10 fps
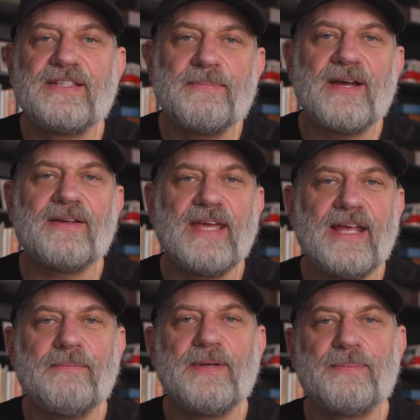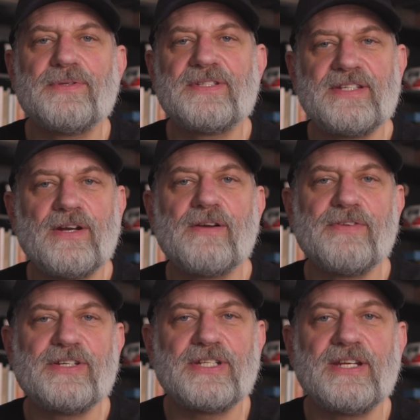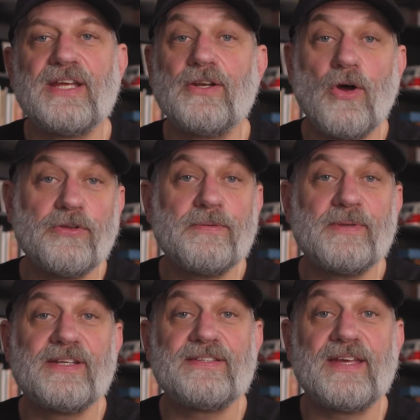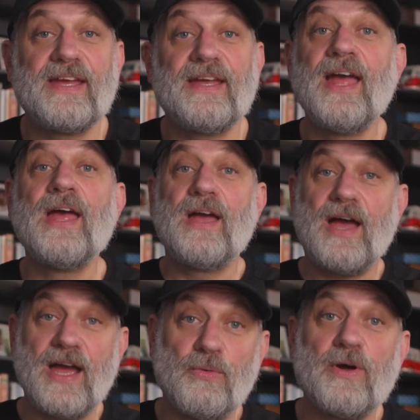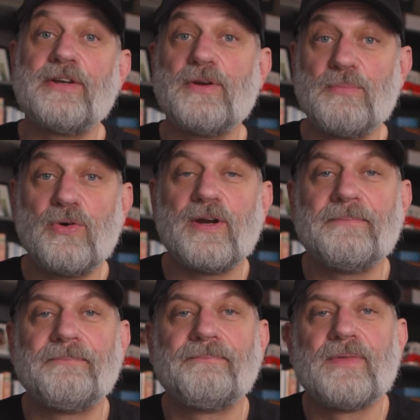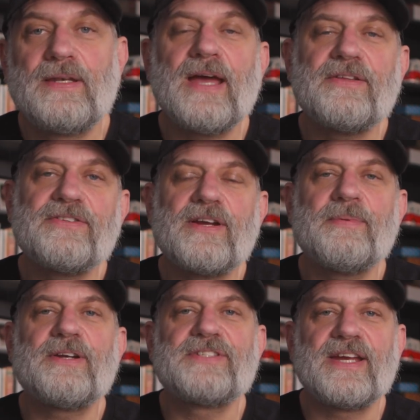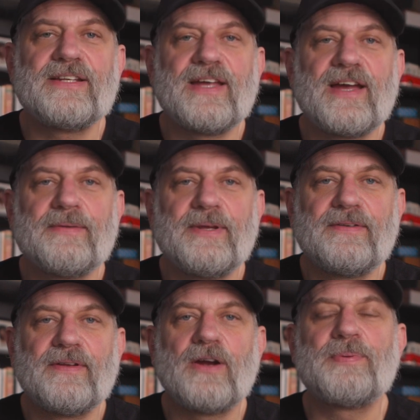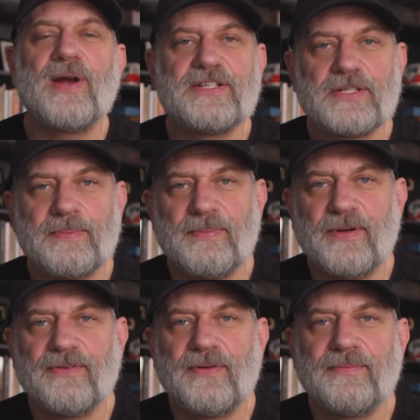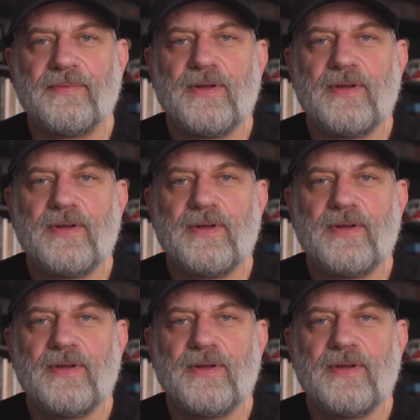It's about getting people to see our vision and ultimately say, I want to know more. Now let's talk about our second document, our project proposal.